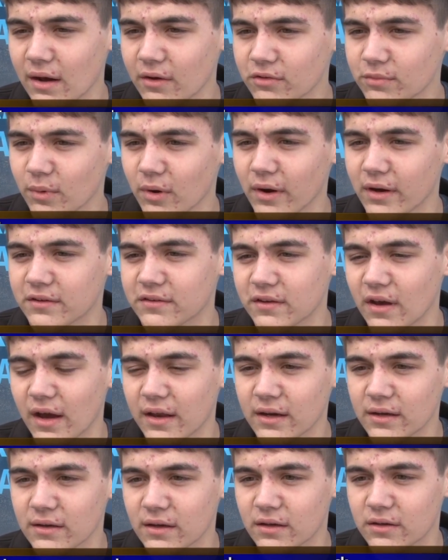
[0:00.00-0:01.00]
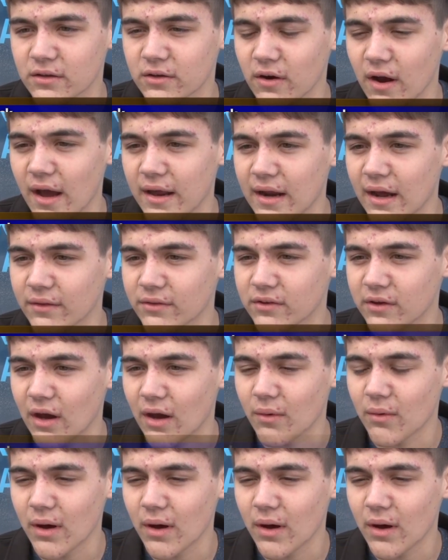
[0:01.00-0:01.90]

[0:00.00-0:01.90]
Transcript: I was more excited to try it out and see how I